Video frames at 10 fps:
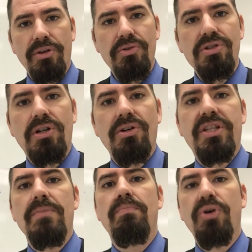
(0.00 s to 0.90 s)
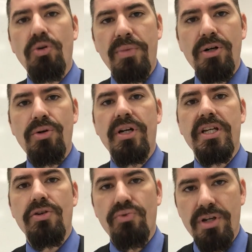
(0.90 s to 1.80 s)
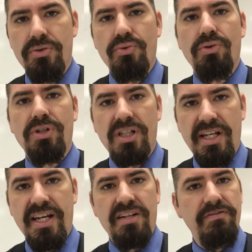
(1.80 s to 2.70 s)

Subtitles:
Those are called the bulbourethral gland.